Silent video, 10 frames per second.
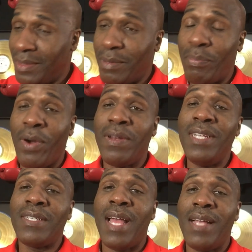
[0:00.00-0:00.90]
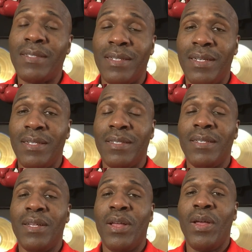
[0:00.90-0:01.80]
the police asked her,
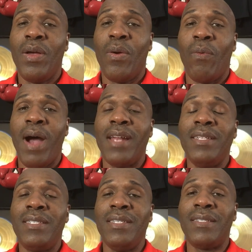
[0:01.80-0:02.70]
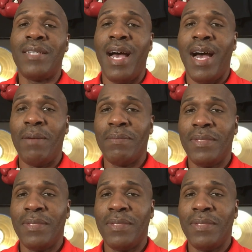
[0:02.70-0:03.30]
why didn't she stop?